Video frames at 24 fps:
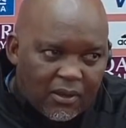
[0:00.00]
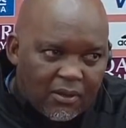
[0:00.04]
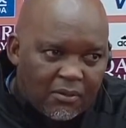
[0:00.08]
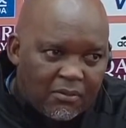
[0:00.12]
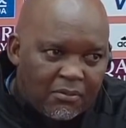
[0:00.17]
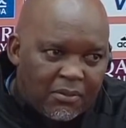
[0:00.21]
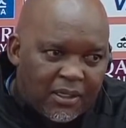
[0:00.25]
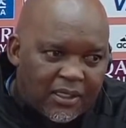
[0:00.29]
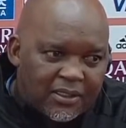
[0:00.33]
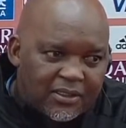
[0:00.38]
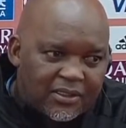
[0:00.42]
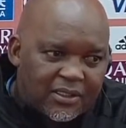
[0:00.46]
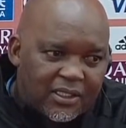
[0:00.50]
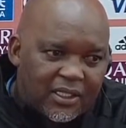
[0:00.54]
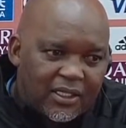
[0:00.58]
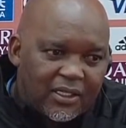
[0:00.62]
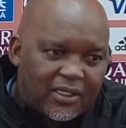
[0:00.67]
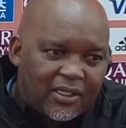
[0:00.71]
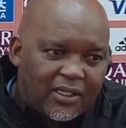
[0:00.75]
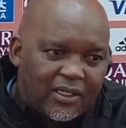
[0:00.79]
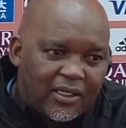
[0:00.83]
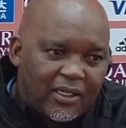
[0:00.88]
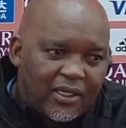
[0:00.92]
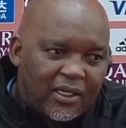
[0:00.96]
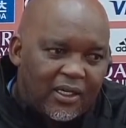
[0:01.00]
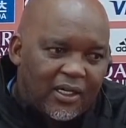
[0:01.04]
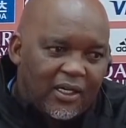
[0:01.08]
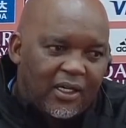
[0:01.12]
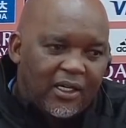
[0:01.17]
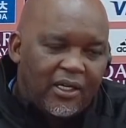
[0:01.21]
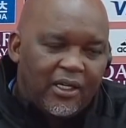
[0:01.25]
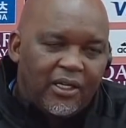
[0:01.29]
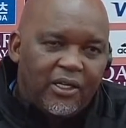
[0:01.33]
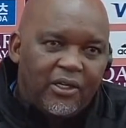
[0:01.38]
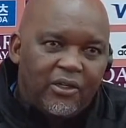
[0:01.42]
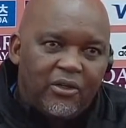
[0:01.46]
but uh,
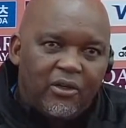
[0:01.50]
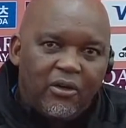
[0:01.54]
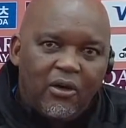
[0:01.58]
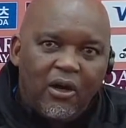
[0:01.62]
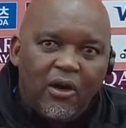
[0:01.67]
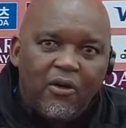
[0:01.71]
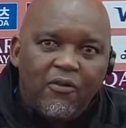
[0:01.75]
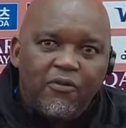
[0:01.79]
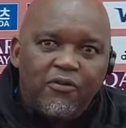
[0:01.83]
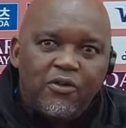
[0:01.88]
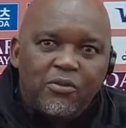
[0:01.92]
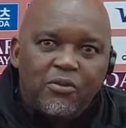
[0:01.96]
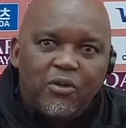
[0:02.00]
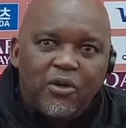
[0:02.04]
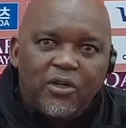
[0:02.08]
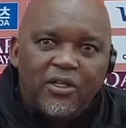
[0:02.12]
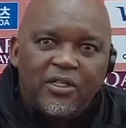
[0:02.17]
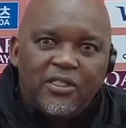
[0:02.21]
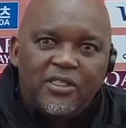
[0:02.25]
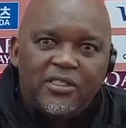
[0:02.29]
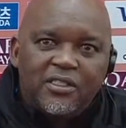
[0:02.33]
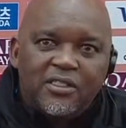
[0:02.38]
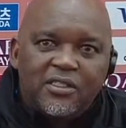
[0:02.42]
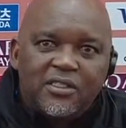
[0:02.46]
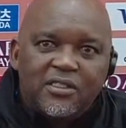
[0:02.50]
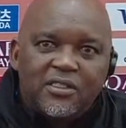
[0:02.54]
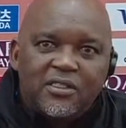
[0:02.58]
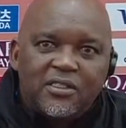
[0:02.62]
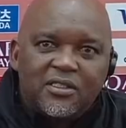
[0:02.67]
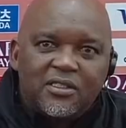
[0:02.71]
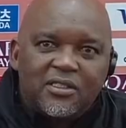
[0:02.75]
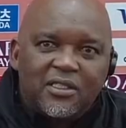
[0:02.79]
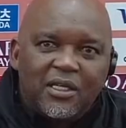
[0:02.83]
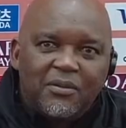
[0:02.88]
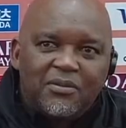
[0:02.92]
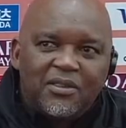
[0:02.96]
you know how football is.
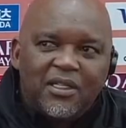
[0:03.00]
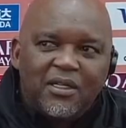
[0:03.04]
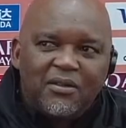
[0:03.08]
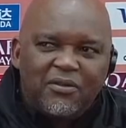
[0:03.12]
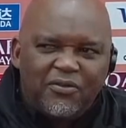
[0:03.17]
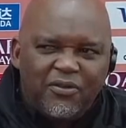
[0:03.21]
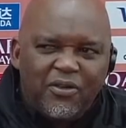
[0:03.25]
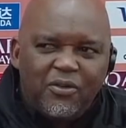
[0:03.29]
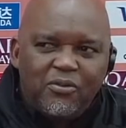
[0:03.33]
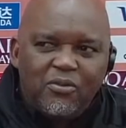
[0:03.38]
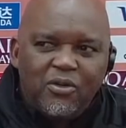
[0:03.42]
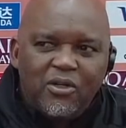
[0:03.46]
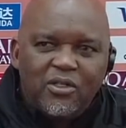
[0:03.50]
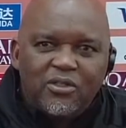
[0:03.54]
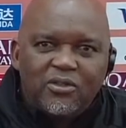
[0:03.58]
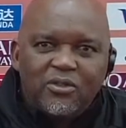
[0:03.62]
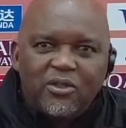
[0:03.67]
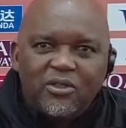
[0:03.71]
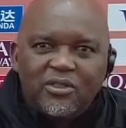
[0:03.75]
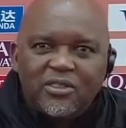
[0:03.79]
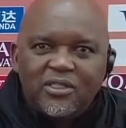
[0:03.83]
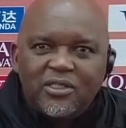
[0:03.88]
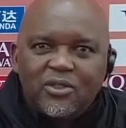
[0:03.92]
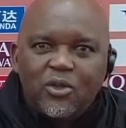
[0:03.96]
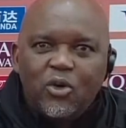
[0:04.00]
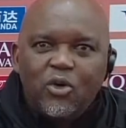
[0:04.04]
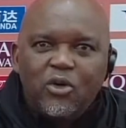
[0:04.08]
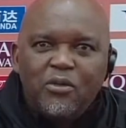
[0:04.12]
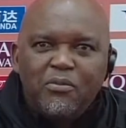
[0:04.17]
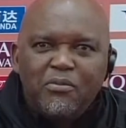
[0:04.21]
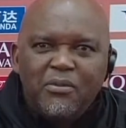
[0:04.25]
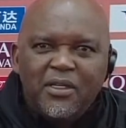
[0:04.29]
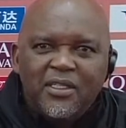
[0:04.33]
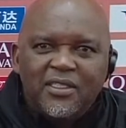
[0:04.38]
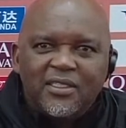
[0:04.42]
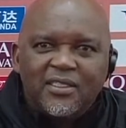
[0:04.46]
Sometimes football has got its
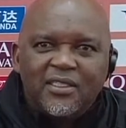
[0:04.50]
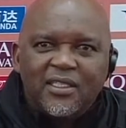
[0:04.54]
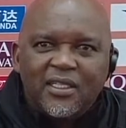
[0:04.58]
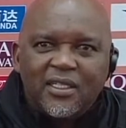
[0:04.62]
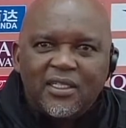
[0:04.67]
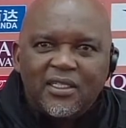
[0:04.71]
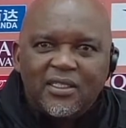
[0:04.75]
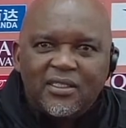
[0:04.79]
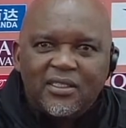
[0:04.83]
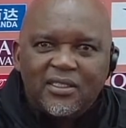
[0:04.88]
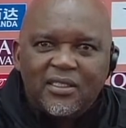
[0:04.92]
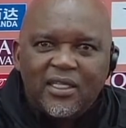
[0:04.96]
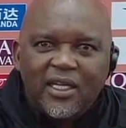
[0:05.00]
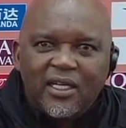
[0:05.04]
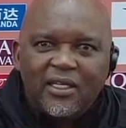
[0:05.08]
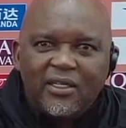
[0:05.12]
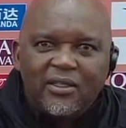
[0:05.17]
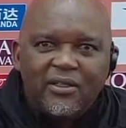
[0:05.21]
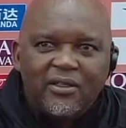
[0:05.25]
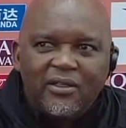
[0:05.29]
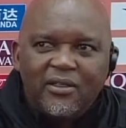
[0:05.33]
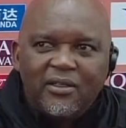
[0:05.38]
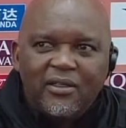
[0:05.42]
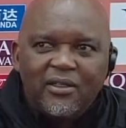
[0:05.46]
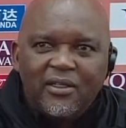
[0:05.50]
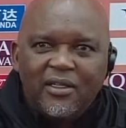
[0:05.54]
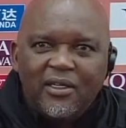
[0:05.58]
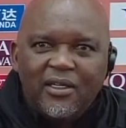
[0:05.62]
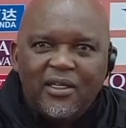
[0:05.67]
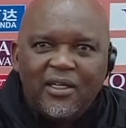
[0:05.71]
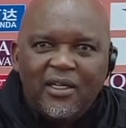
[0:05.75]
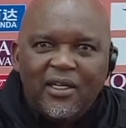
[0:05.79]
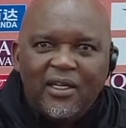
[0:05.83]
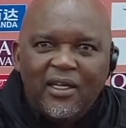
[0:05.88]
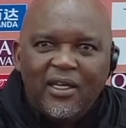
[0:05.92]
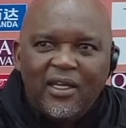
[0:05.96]
own mysteries, and
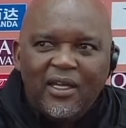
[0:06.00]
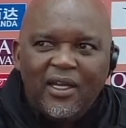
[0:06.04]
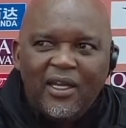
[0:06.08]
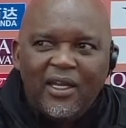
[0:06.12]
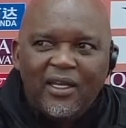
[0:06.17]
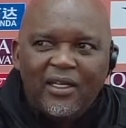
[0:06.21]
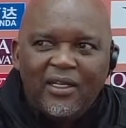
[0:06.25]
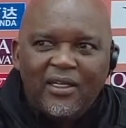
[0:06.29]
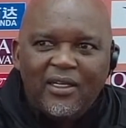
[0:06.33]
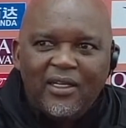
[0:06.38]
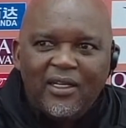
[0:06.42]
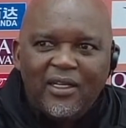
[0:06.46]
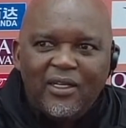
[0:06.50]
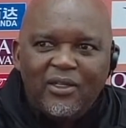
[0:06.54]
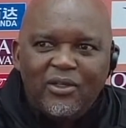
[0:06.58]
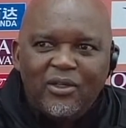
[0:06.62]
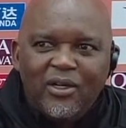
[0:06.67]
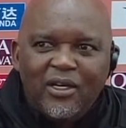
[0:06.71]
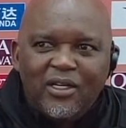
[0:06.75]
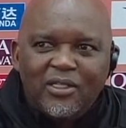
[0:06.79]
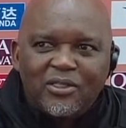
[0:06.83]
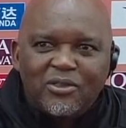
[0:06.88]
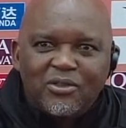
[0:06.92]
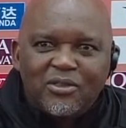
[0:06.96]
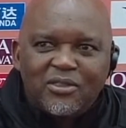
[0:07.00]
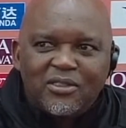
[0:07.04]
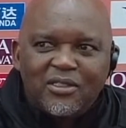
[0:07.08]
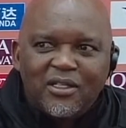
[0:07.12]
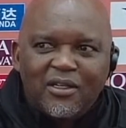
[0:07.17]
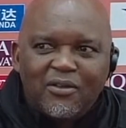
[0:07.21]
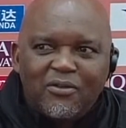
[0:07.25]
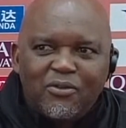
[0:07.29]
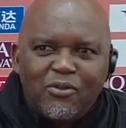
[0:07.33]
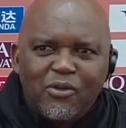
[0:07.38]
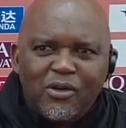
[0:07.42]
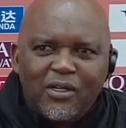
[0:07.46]
and and you ask
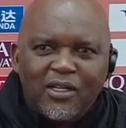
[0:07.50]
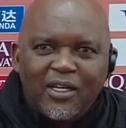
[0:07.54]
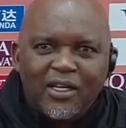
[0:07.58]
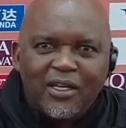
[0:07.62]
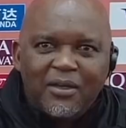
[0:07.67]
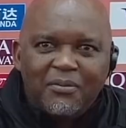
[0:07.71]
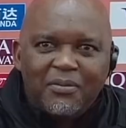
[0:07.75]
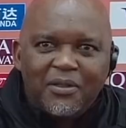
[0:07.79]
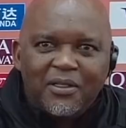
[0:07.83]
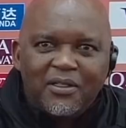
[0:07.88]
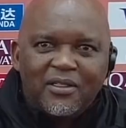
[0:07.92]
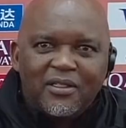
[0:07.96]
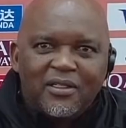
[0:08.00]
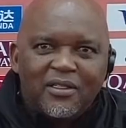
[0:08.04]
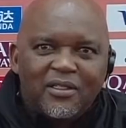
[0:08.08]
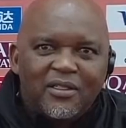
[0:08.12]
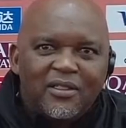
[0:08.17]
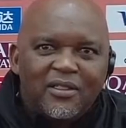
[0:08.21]
yourself what happened.